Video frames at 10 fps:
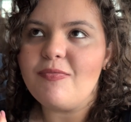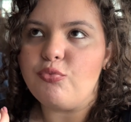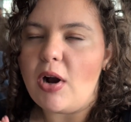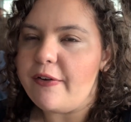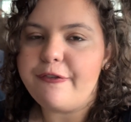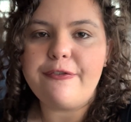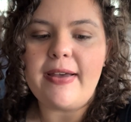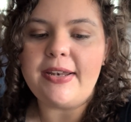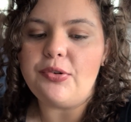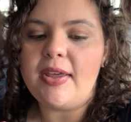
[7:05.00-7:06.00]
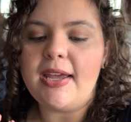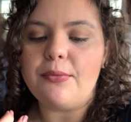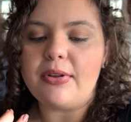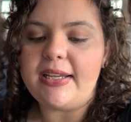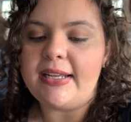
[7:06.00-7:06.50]
rough and you can't
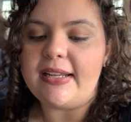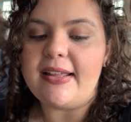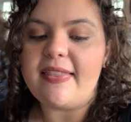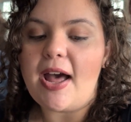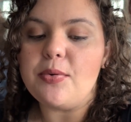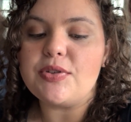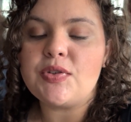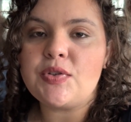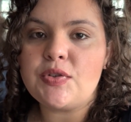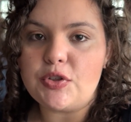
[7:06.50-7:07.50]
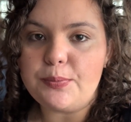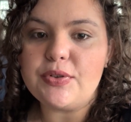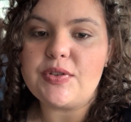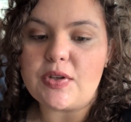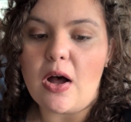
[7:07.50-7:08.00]
really eat it. That was
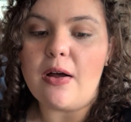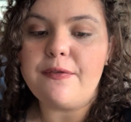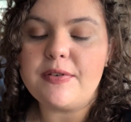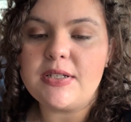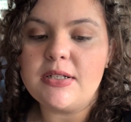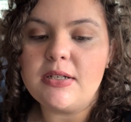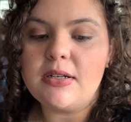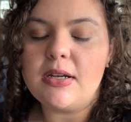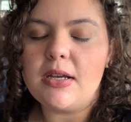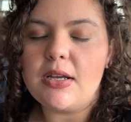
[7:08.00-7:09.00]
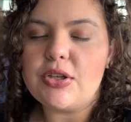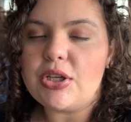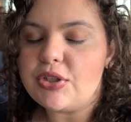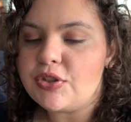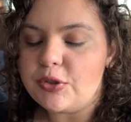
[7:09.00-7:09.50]
super soft,
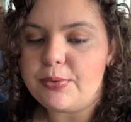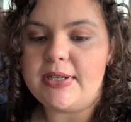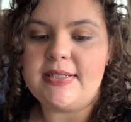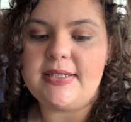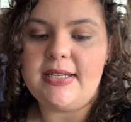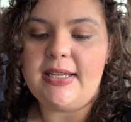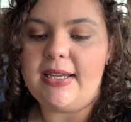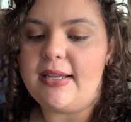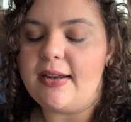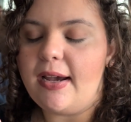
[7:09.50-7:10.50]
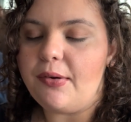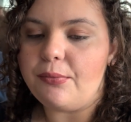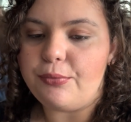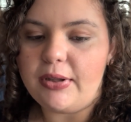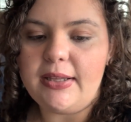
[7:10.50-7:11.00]
super easy to eat,
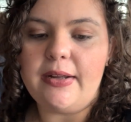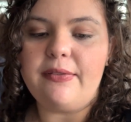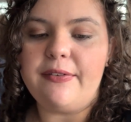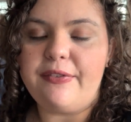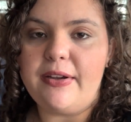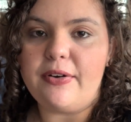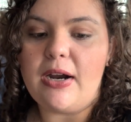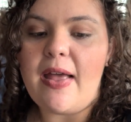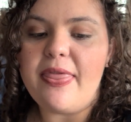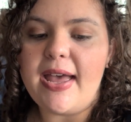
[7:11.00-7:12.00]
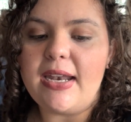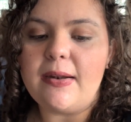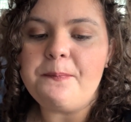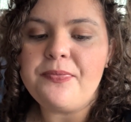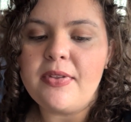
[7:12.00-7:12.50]
really lovely flavor. And then
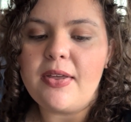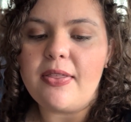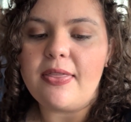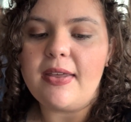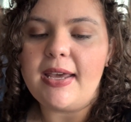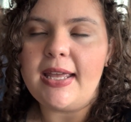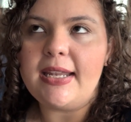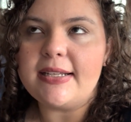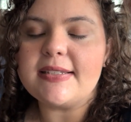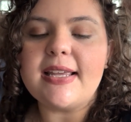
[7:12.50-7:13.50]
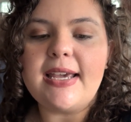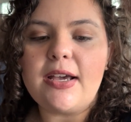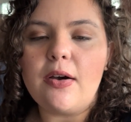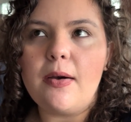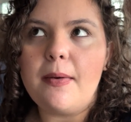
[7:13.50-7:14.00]
it is like
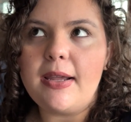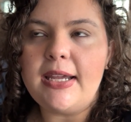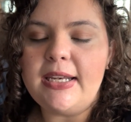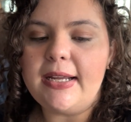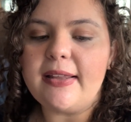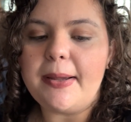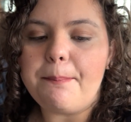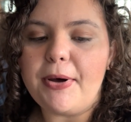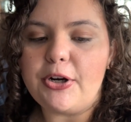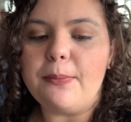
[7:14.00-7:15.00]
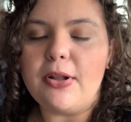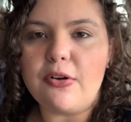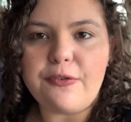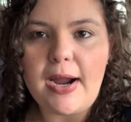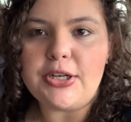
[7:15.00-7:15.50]
eating like buttermilk
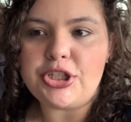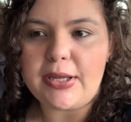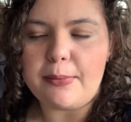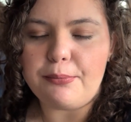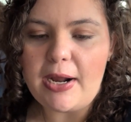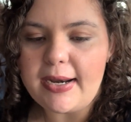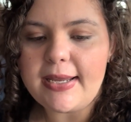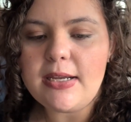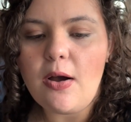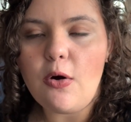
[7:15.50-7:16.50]
fried chicken breading